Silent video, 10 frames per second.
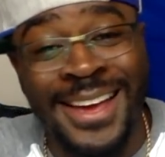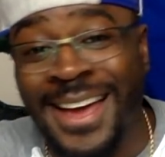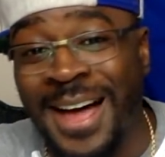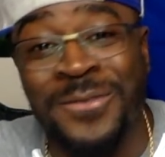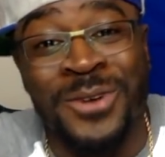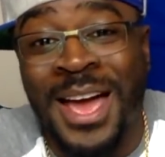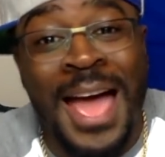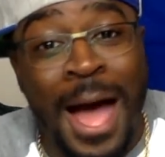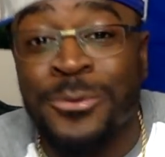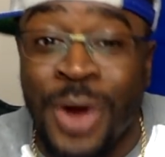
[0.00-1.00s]

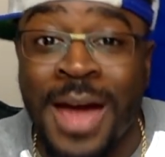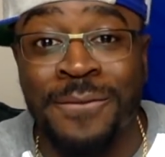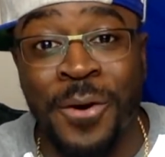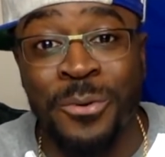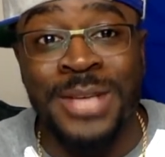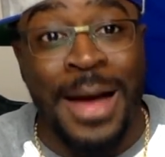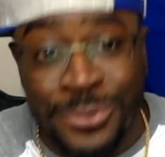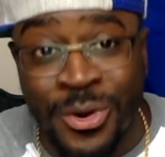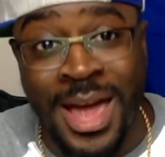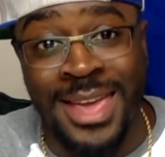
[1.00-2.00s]
I'm trying, folks. I'm
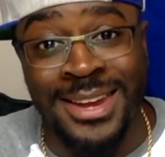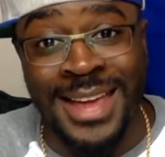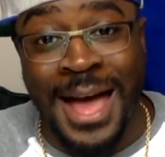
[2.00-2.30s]
trying.